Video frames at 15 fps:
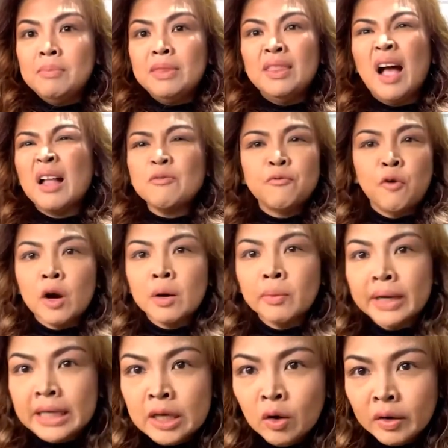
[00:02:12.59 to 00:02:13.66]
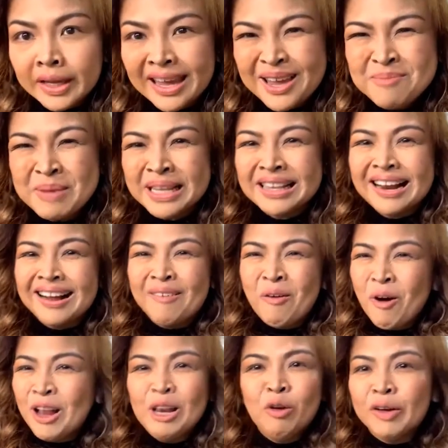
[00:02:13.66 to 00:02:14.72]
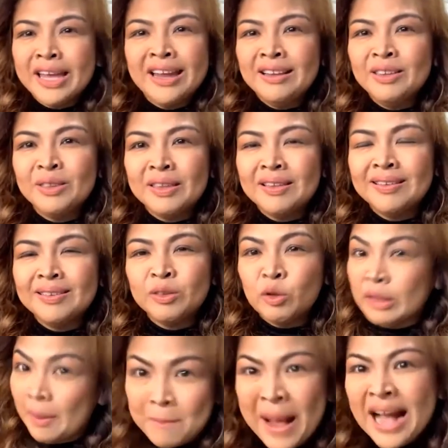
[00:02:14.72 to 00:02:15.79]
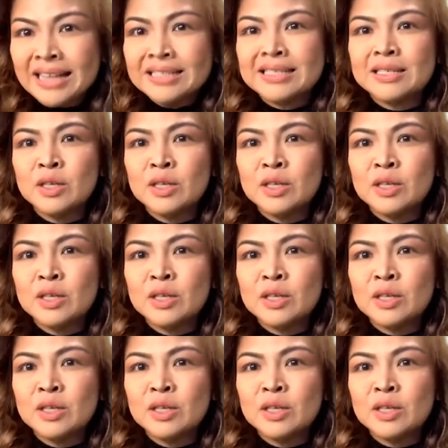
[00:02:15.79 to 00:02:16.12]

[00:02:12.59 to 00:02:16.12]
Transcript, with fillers: not forward-looking, but all looking to the past?